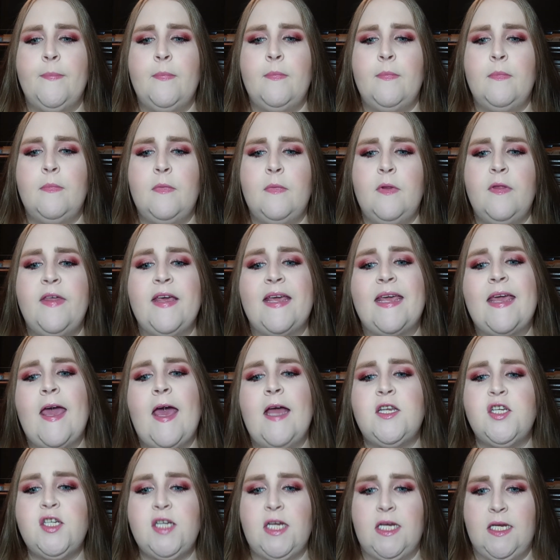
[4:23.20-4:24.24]
The
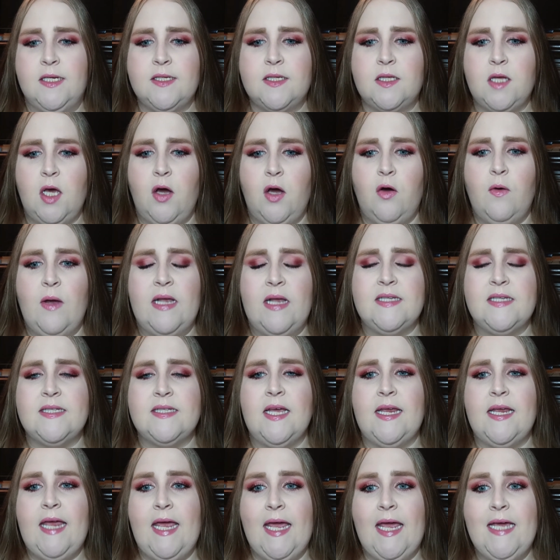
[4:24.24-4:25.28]
catch is, though, is that
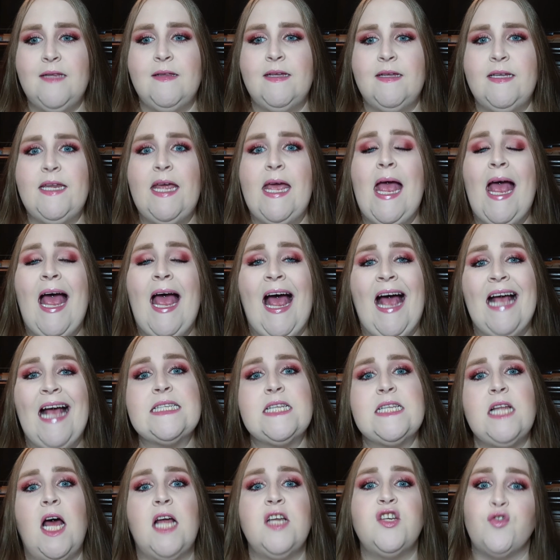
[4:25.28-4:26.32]
Jaclyn has
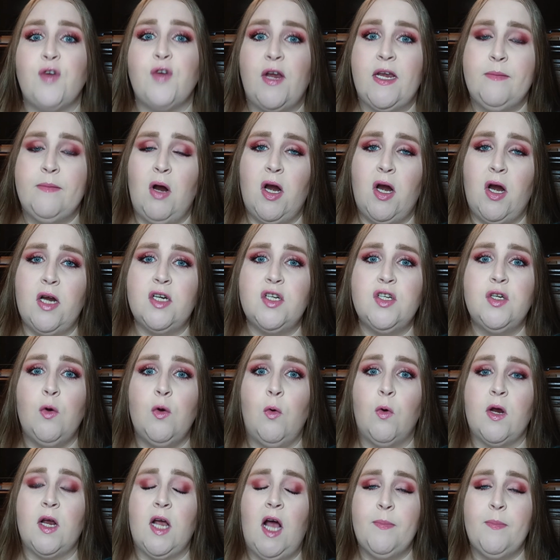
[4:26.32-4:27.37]
not trademarked or
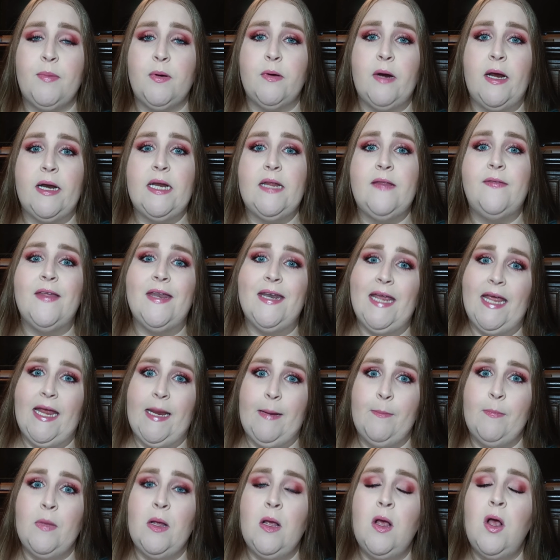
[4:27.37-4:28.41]
copyrighted the name
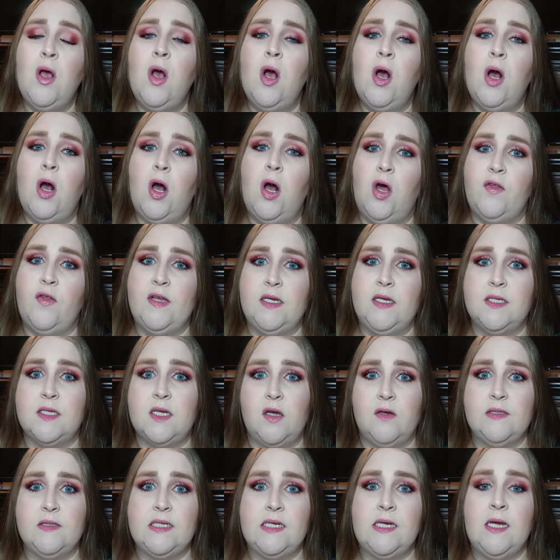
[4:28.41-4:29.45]
All Things
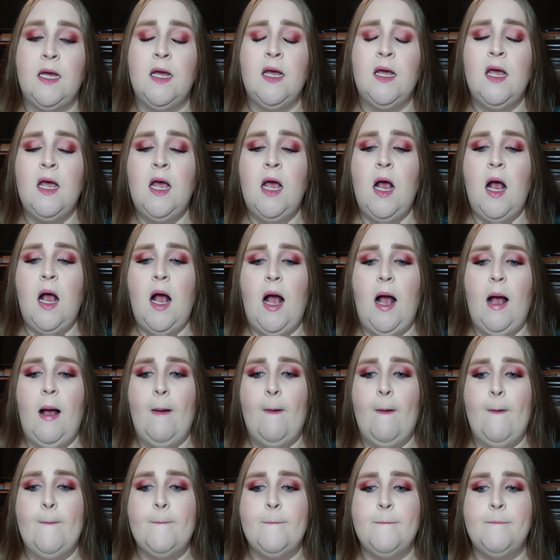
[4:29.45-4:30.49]
Koze.
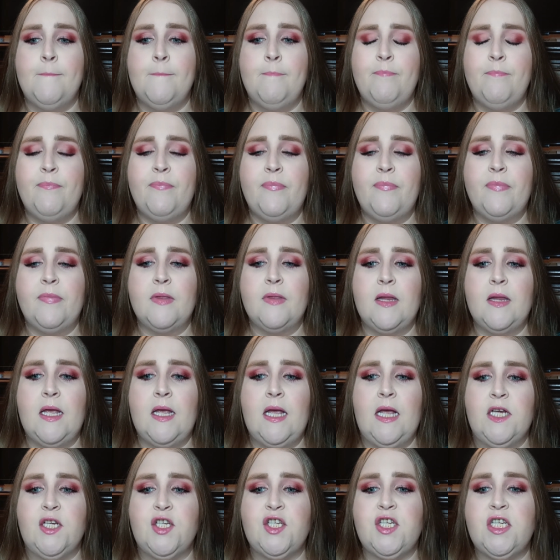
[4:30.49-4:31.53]

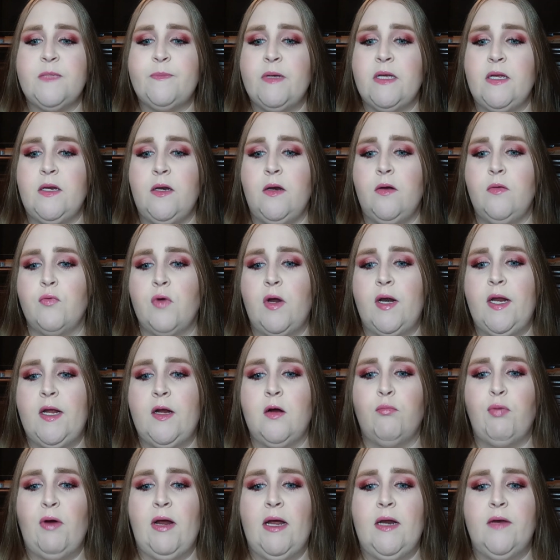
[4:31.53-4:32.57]
And she's been running her
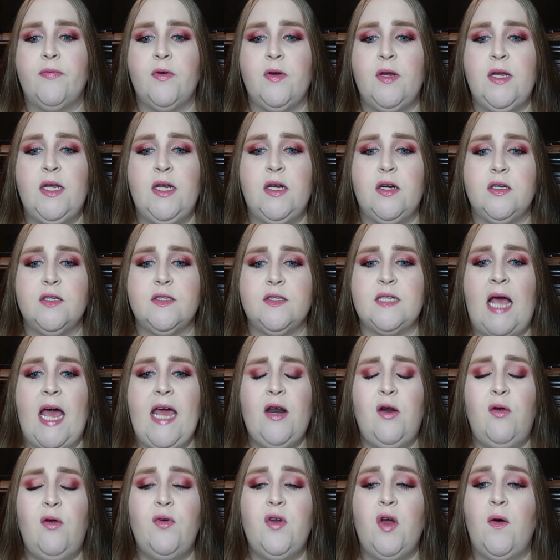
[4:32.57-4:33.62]
brand for years. I don't
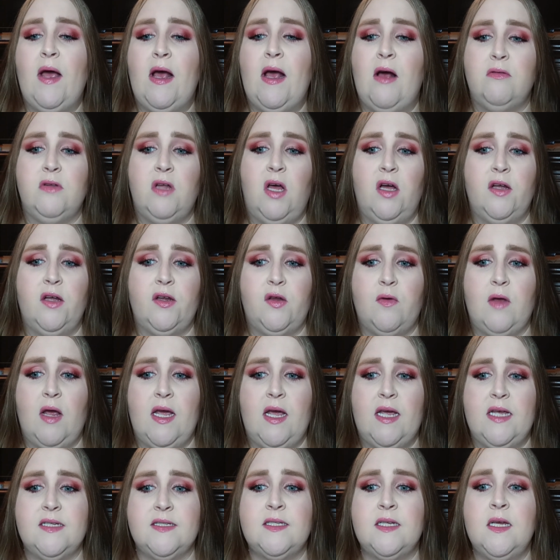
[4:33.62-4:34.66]
know how long, you
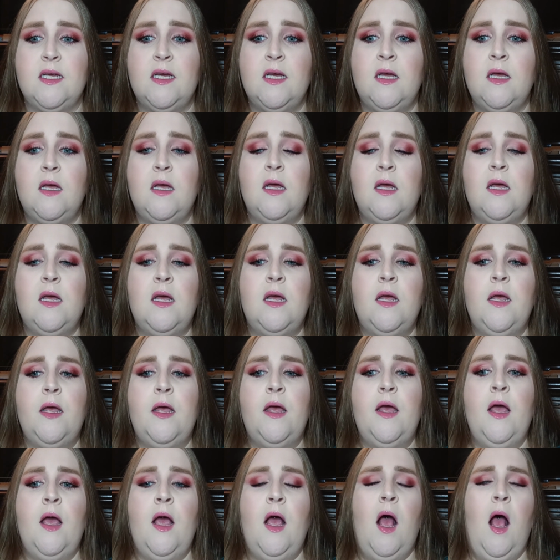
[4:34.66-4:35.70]
guys.
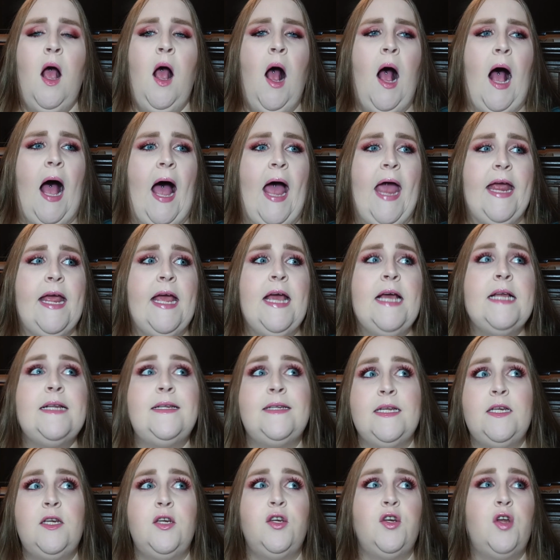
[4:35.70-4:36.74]
I
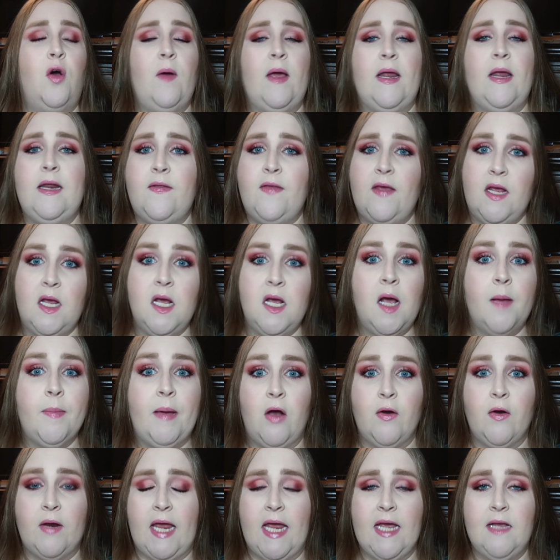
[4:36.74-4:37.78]
didn't know anything about
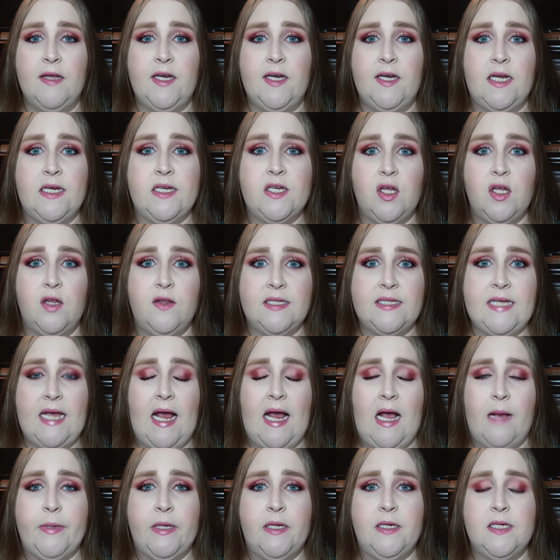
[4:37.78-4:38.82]
Jaclyn until this
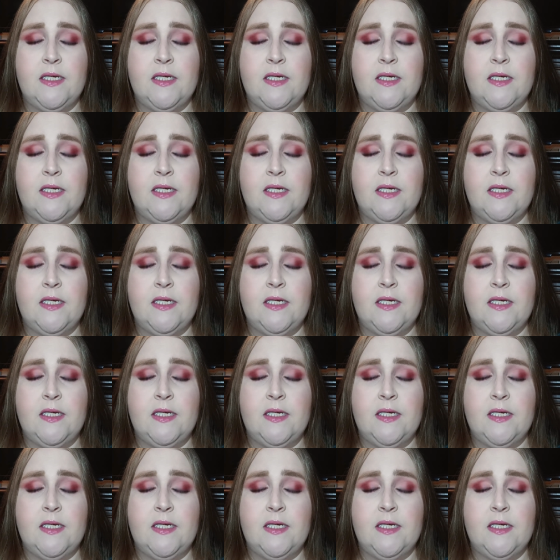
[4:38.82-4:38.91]
happened.